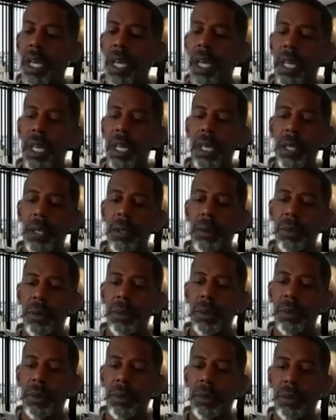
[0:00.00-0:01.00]
uh,
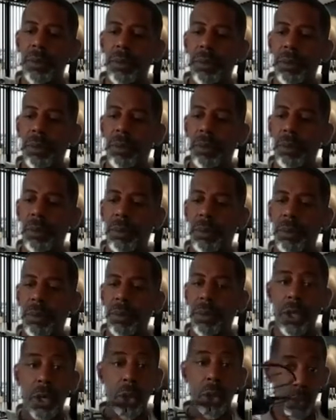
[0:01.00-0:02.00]

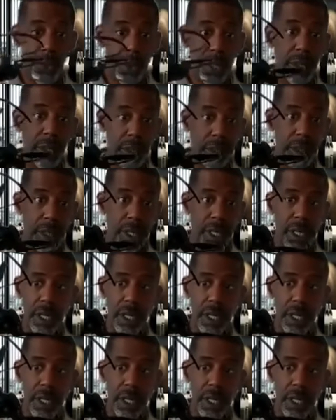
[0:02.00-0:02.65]
so this is,